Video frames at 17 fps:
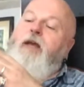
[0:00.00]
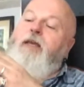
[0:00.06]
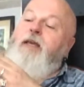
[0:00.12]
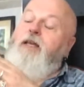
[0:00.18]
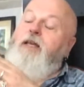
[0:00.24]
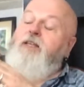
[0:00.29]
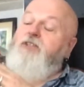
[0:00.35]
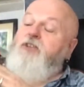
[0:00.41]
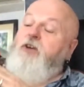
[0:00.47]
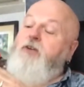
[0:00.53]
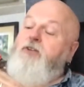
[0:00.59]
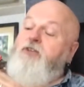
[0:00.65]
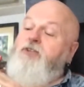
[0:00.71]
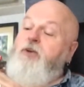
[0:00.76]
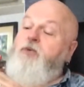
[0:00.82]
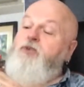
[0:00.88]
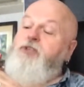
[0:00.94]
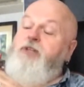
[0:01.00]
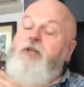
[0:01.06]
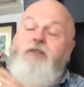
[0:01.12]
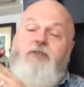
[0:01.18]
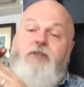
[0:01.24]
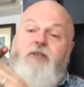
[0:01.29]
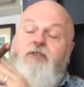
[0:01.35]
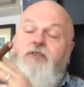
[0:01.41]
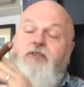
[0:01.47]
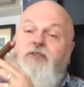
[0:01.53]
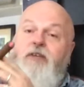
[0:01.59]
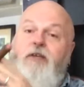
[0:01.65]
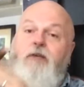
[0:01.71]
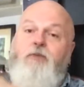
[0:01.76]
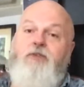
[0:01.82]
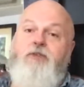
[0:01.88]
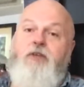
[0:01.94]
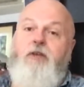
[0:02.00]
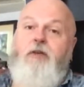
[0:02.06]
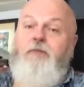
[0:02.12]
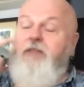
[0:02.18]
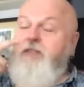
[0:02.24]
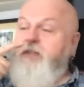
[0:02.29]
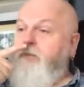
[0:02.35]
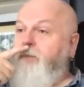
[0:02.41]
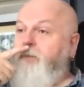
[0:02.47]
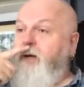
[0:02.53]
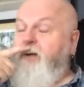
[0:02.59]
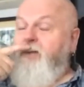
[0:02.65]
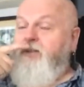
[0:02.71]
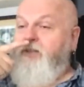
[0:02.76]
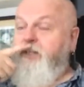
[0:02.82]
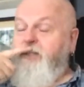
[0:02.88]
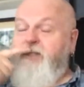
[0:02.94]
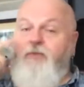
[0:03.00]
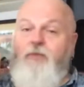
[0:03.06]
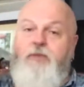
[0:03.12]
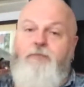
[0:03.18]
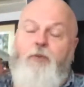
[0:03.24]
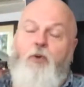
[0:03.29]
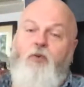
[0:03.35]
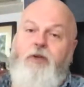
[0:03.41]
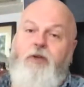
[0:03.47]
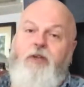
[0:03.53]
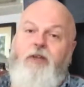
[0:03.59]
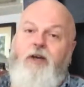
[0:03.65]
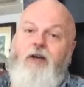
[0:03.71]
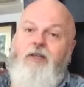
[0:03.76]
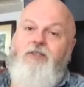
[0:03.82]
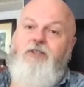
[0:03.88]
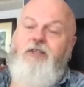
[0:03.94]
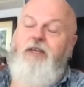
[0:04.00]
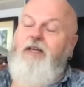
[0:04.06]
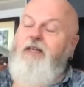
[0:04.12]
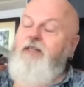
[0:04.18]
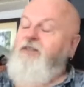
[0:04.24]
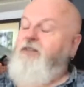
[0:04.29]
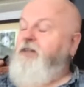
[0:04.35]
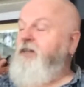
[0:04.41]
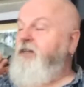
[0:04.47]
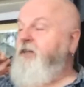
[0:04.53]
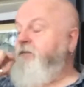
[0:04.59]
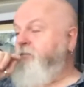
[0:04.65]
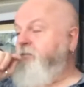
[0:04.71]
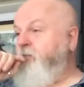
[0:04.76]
And Alexander Solzhenitsyn, as I say, was a committed Marxist. He was born in 1918.